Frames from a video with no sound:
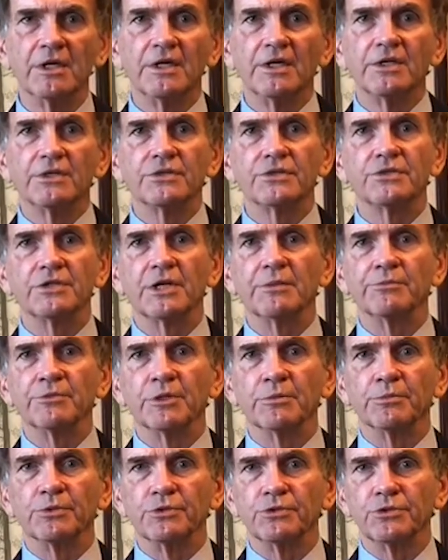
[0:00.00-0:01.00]
Step
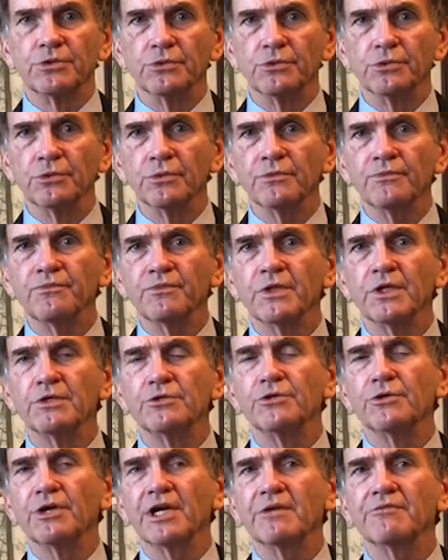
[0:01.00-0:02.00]
number two is
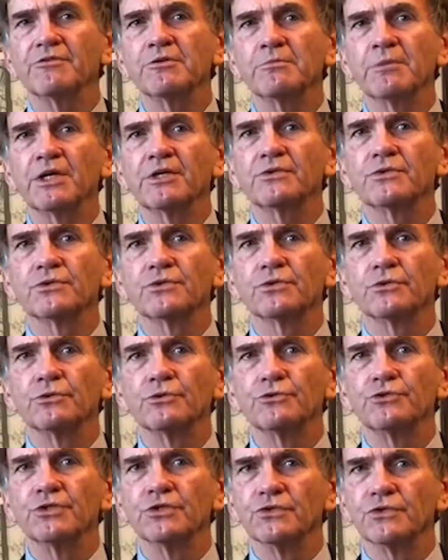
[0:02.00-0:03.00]
you have to make the
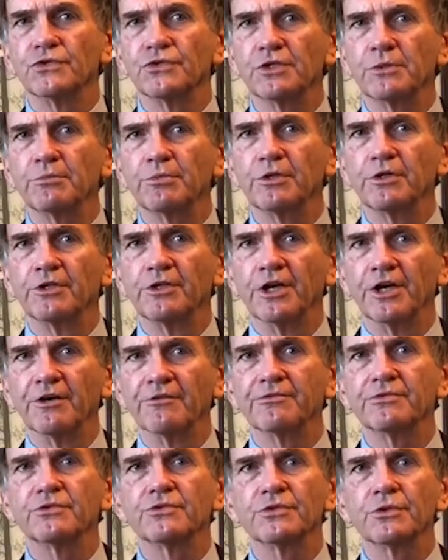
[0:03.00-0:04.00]
solution simple
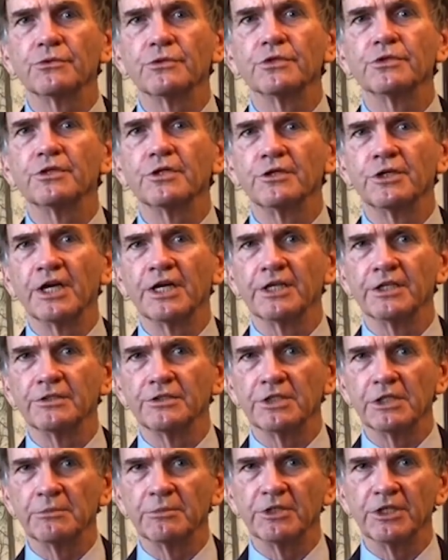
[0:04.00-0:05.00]
enough so that they're not
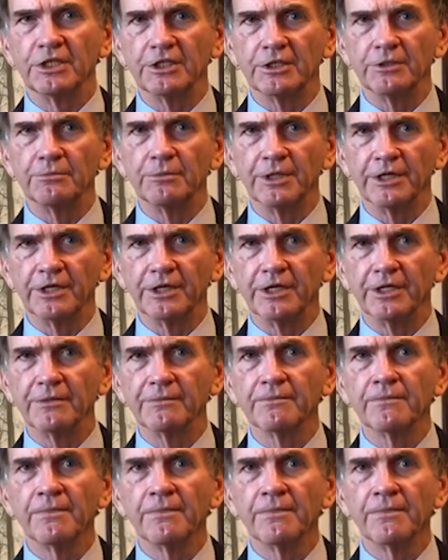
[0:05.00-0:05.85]
intimidated by it.